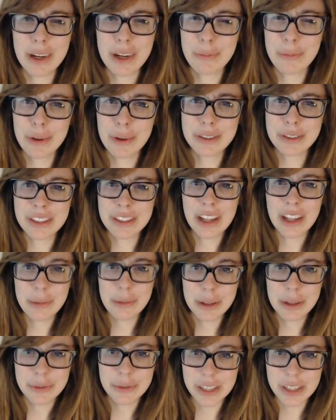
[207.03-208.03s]
personal,
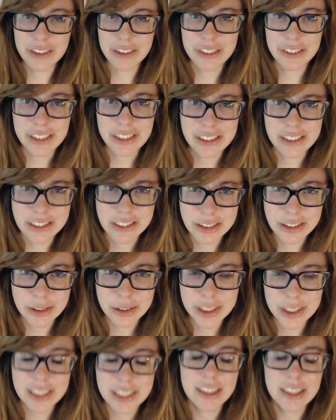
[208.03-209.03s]
but whatever, let's do
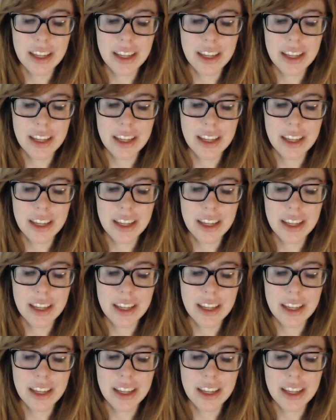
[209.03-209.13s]
it.